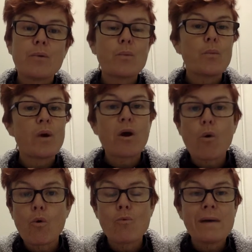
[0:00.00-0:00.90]
we're
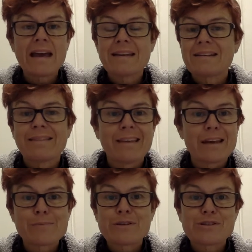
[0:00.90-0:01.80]
all made in the
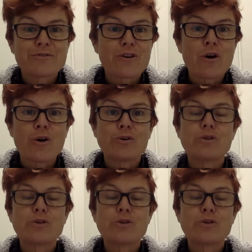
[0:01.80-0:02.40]
image of God.